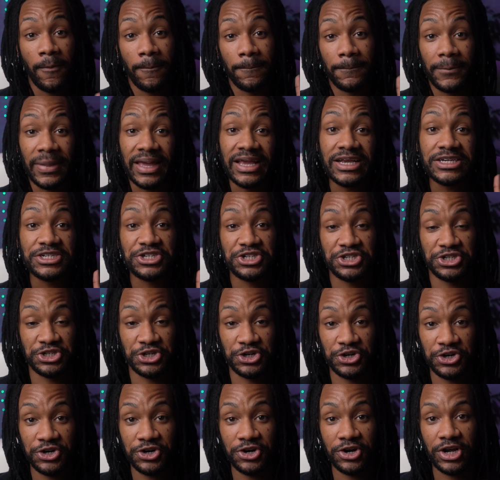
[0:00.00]
Make
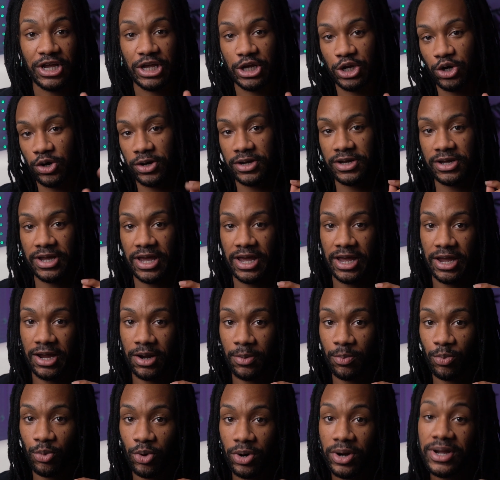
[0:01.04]
sure your
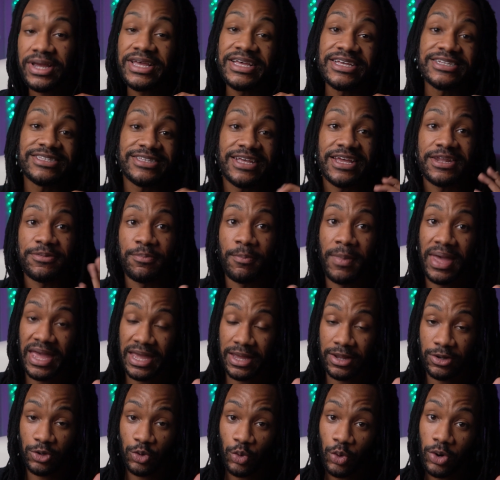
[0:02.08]
camera is in
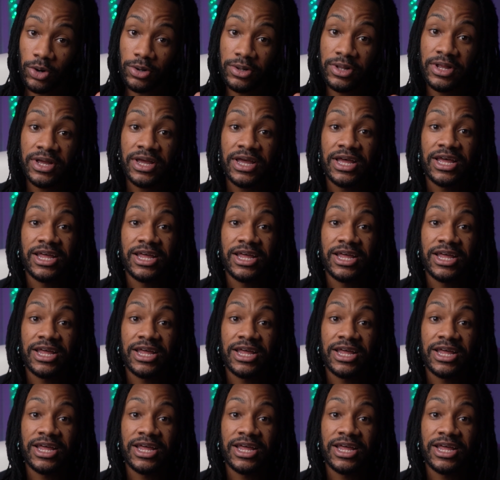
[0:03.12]
manual.